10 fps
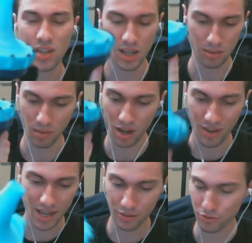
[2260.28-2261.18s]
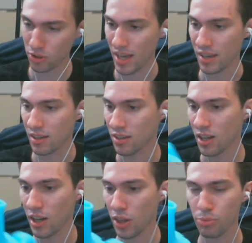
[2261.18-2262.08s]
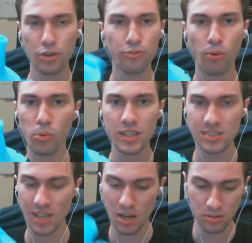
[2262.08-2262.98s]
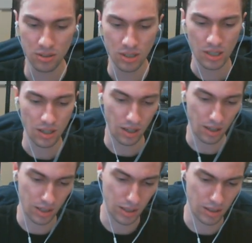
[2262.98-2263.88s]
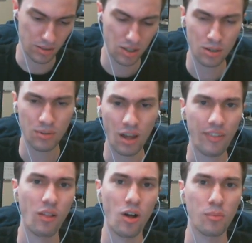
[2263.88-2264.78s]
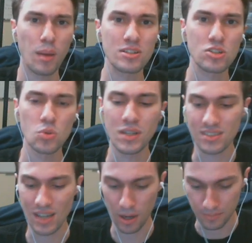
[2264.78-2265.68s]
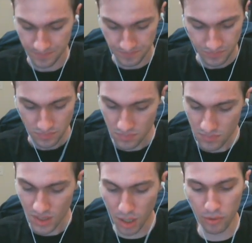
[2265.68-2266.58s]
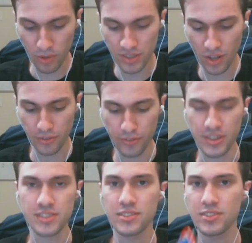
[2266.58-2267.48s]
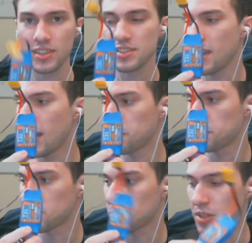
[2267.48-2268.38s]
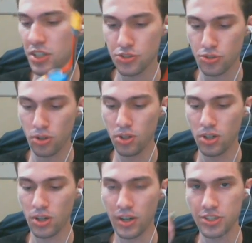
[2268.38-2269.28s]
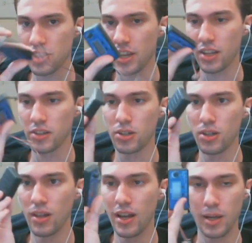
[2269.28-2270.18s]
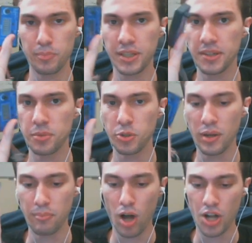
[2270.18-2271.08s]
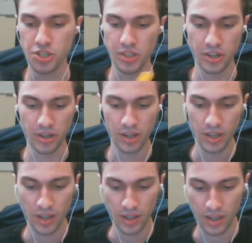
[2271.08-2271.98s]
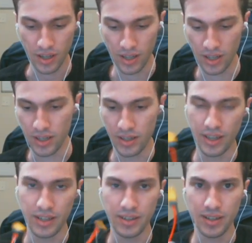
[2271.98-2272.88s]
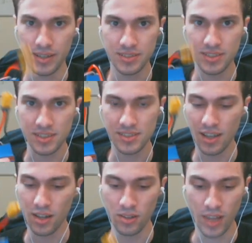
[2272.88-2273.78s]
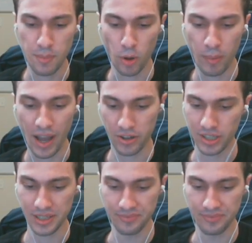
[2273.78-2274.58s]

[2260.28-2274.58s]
I've had it for like 3 or 4 weeks now. No, not that long, maybe 2 weeks now. It runs off of this 60 amp speed controller and just like a little PWM modulator and 6-cell LiPo battery.